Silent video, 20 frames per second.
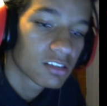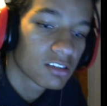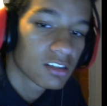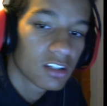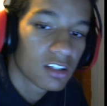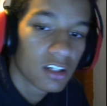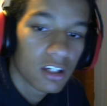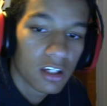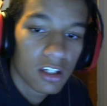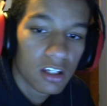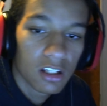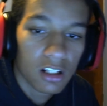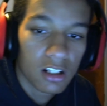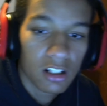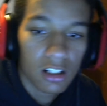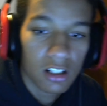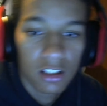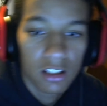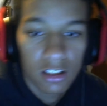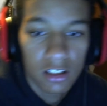
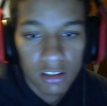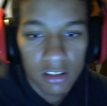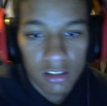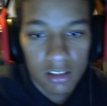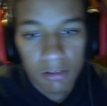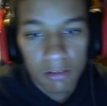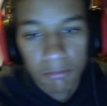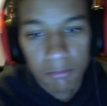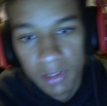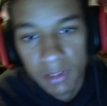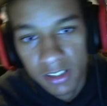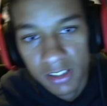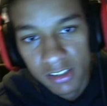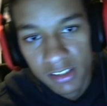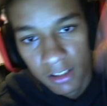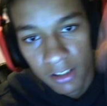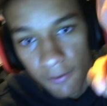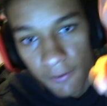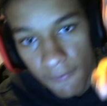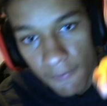Uh, peace
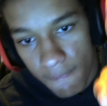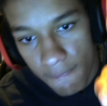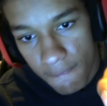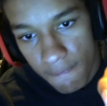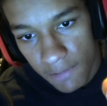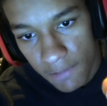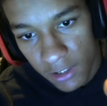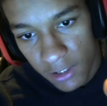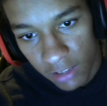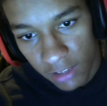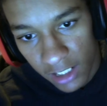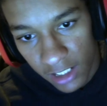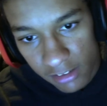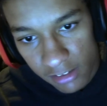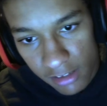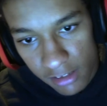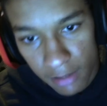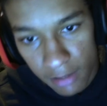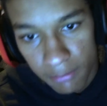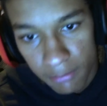out. Till next time.